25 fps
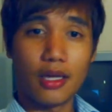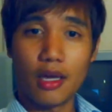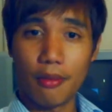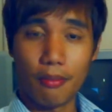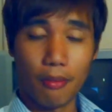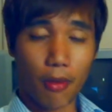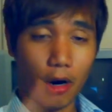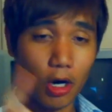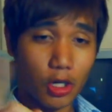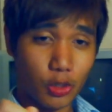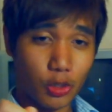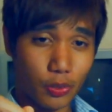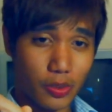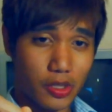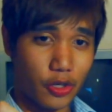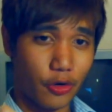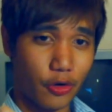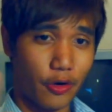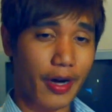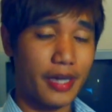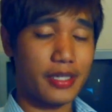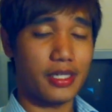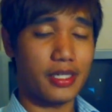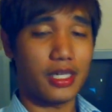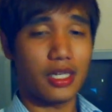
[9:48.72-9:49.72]
Mart was
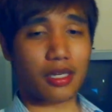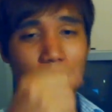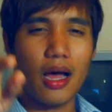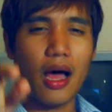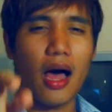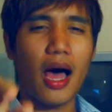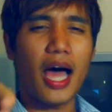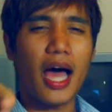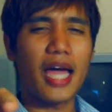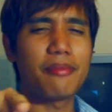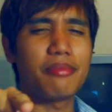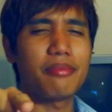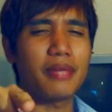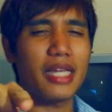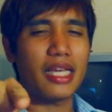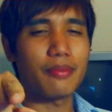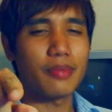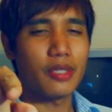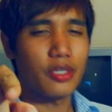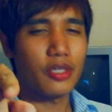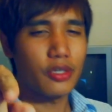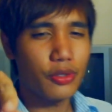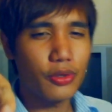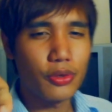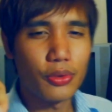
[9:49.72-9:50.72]
crazy. I blame
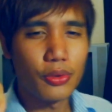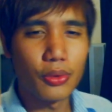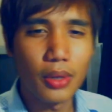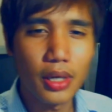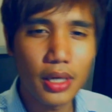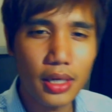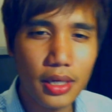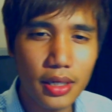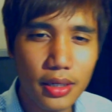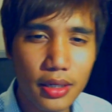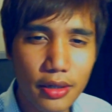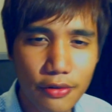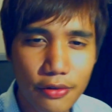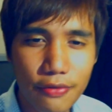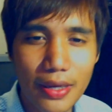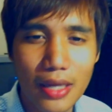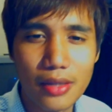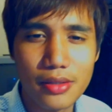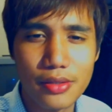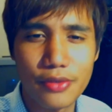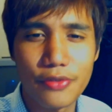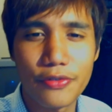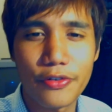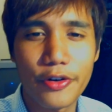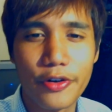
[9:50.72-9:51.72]
you,
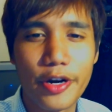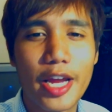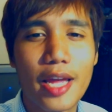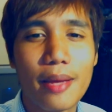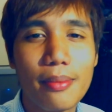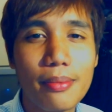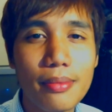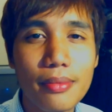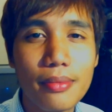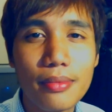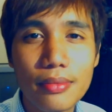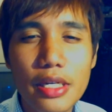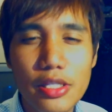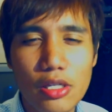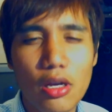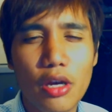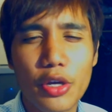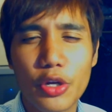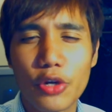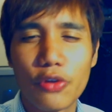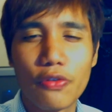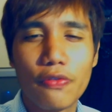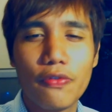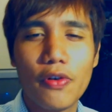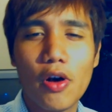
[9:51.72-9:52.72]
Feltefram. It's all
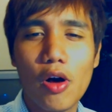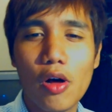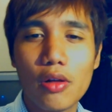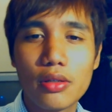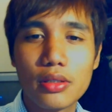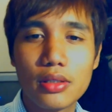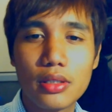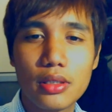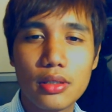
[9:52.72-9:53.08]
your fault.